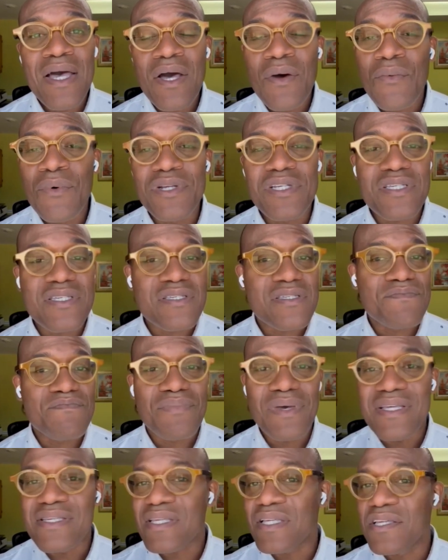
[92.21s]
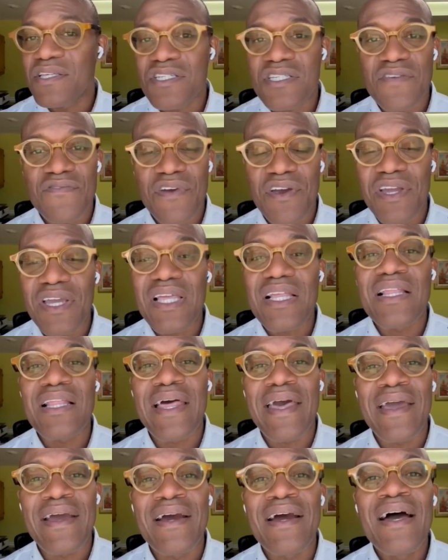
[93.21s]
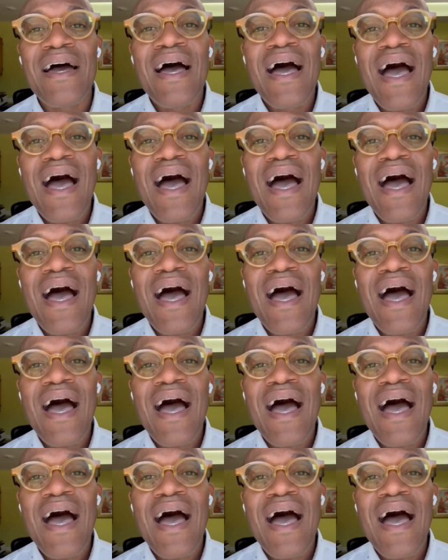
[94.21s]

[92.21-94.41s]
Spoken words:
which is basically just a very clear